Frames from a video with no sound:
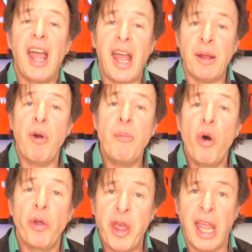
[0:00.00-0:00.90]
And one
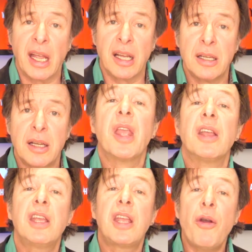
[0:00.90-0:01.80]
more thing.
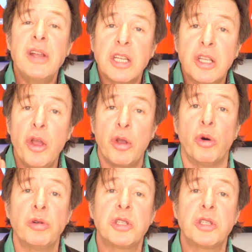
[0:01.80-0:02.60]
Go into Google,